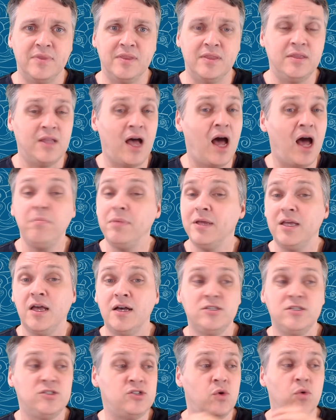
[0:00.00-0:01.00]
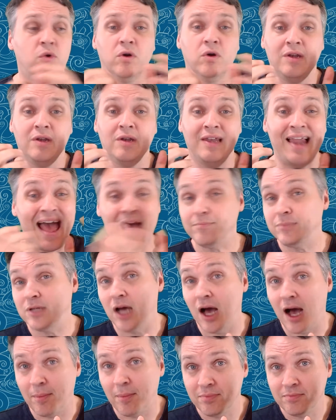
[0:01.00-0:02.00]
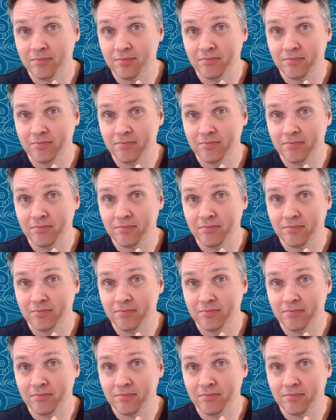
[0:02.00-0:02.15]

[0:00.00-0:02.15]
Not because your laptop